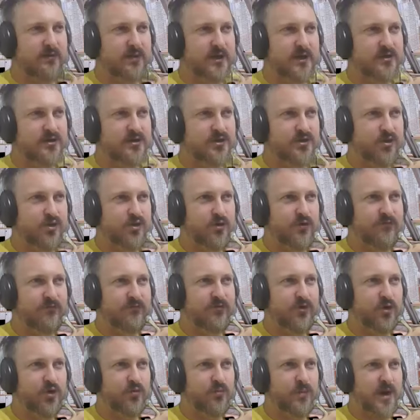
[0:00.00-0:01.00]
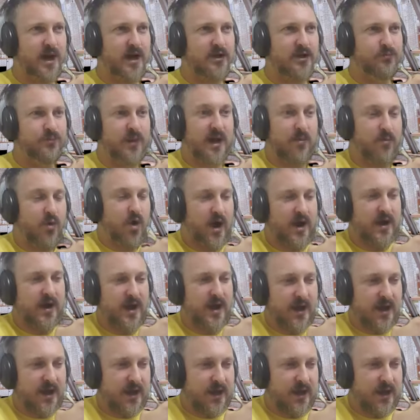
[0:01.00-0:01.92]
installed a few back, but my